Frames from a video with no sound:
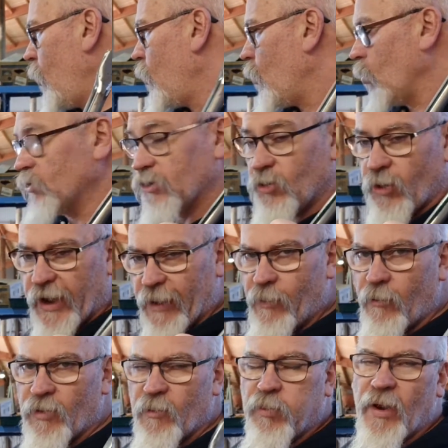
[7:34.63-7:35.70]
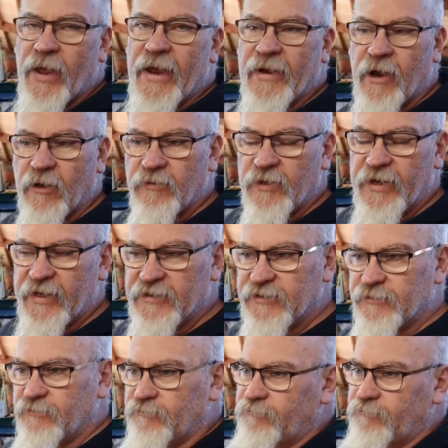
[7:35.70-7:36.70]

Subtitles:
We'll try and come up with a plan over the next